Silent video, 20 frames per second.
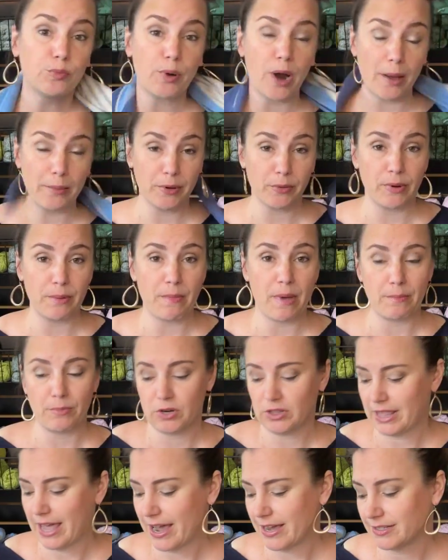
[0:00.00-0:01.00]
you probably
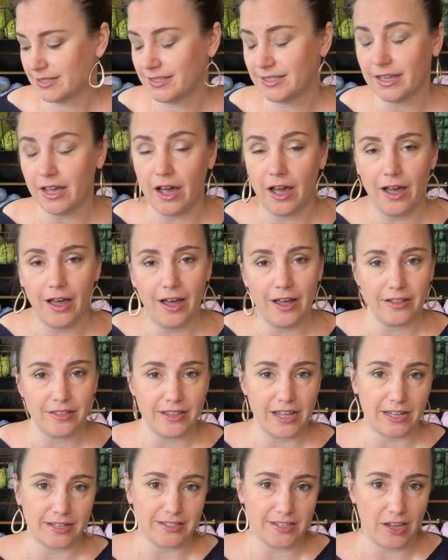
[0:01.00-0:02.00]
remember last uh,
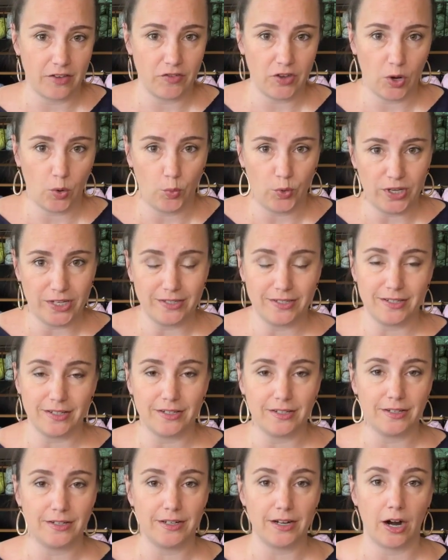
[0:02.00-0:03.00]
Thanksgiving we
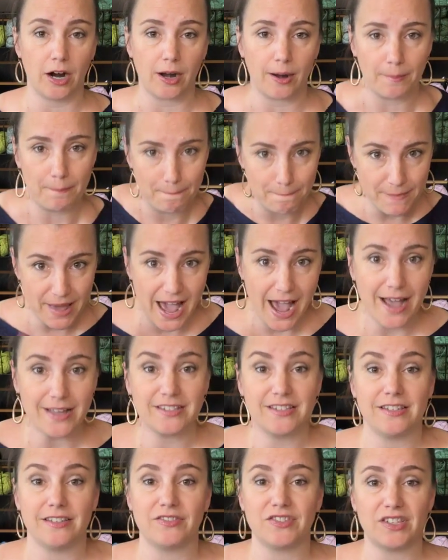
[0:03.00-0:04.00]
did our
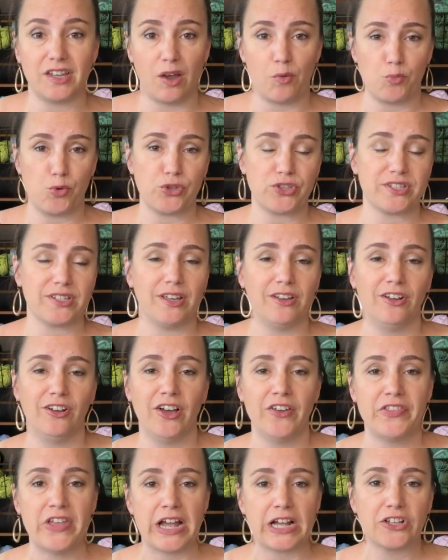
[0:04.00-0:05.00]
massive sample
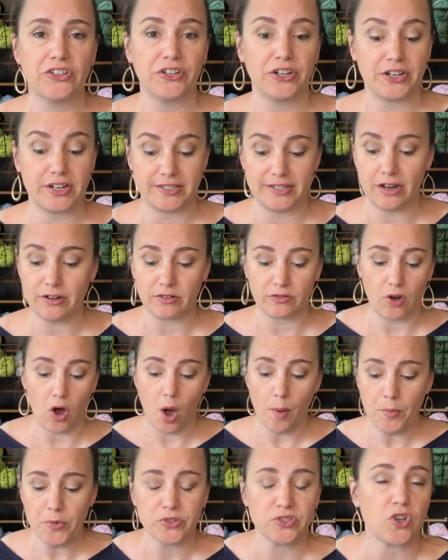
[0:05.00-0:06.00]
sale, and that cleared us out of
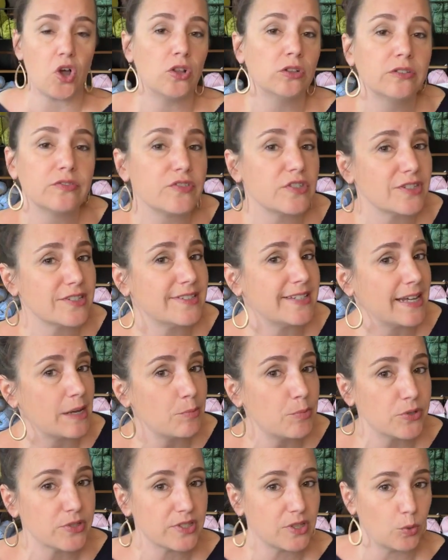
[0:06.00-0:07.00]
almost all of the
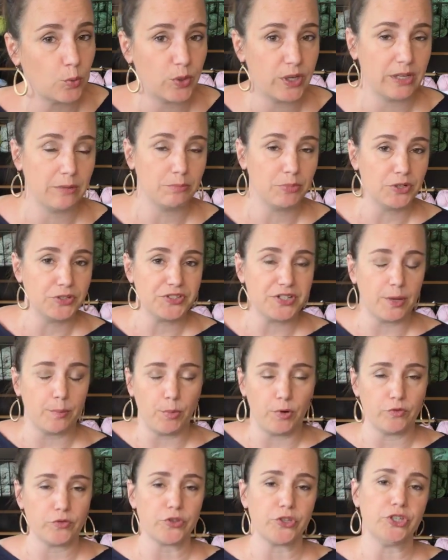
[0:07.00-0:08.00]
samples that we had built
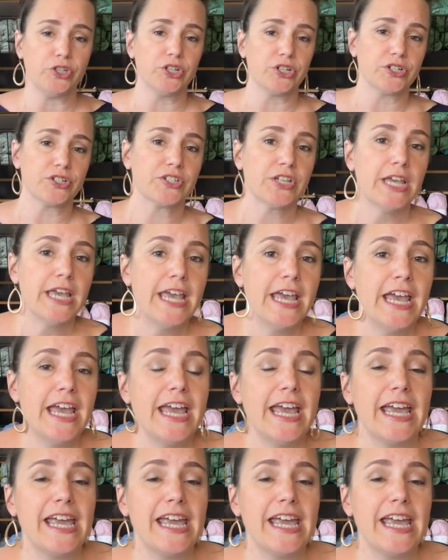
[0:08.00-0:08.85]
up over the years.